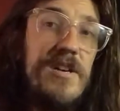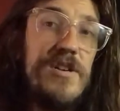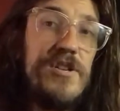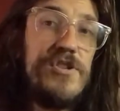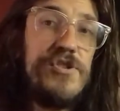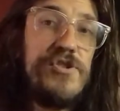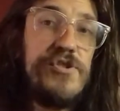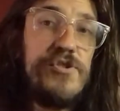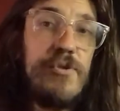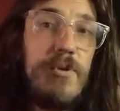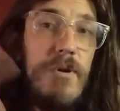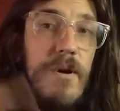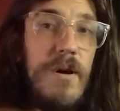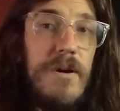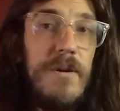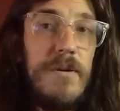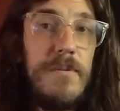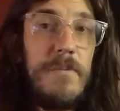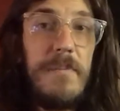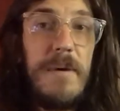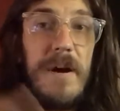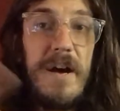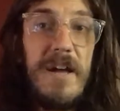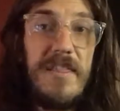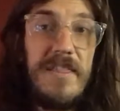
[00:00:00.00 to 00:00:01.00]
drawn
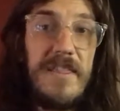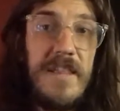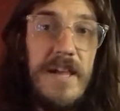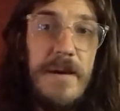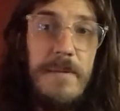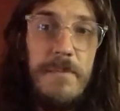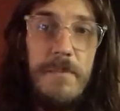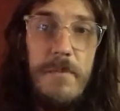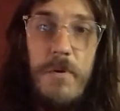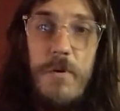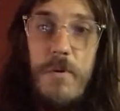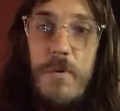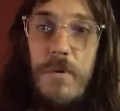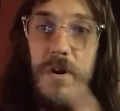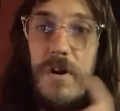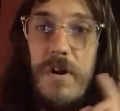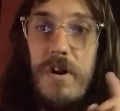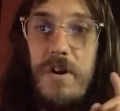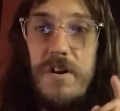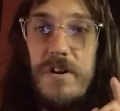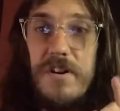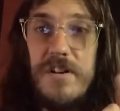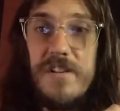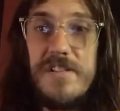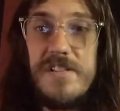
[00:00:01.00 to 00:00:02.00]
by them or
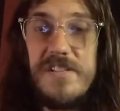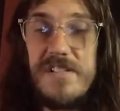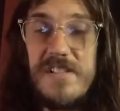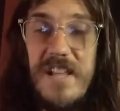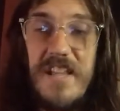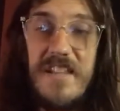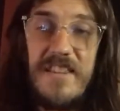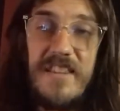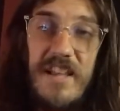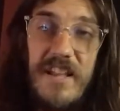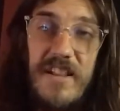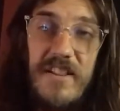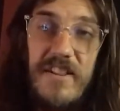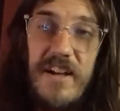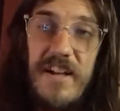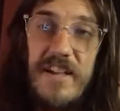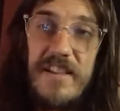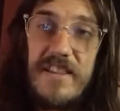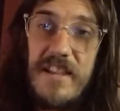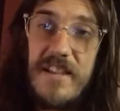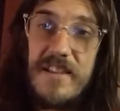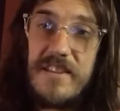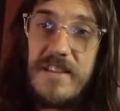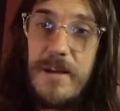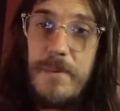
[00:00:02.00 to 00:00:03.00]
artists that they like,
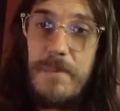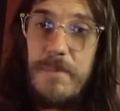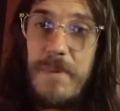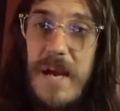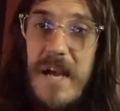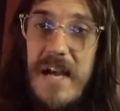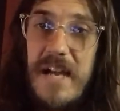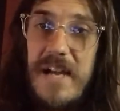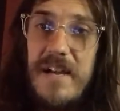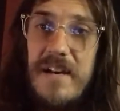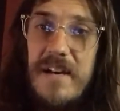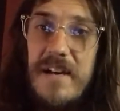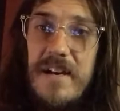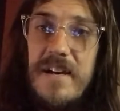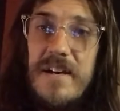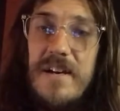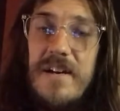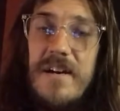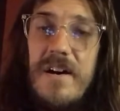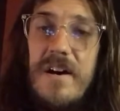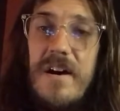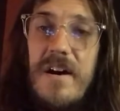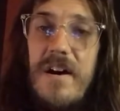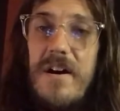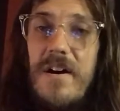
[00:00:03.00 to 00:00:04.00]
that they pay,
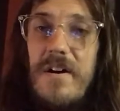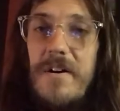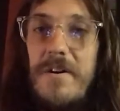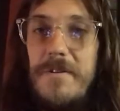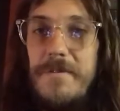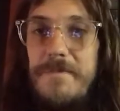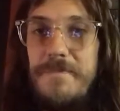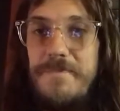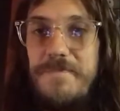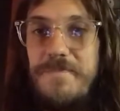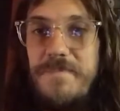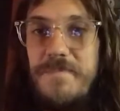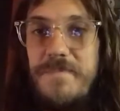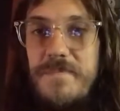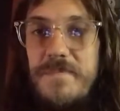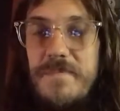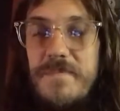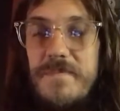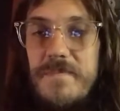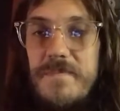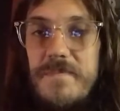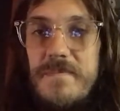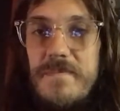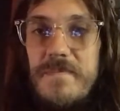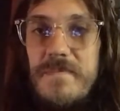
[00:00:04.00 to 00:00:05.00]

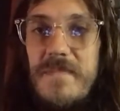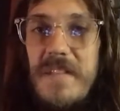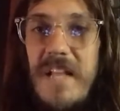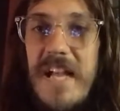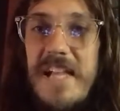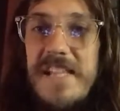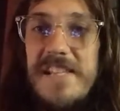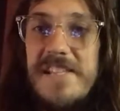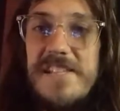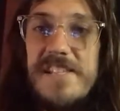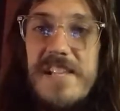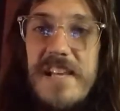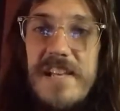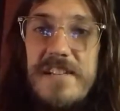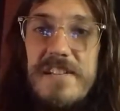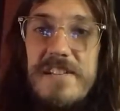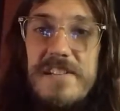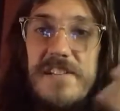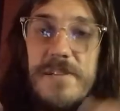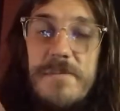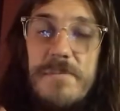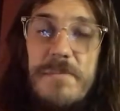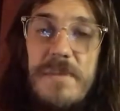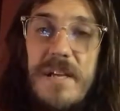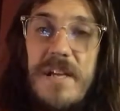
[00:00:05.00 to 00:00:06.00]
and send it
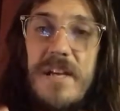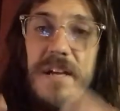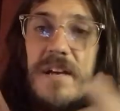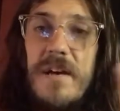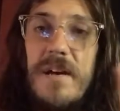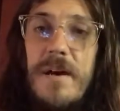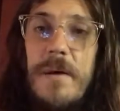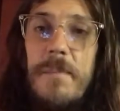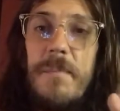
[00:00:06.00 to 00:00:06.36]
to me.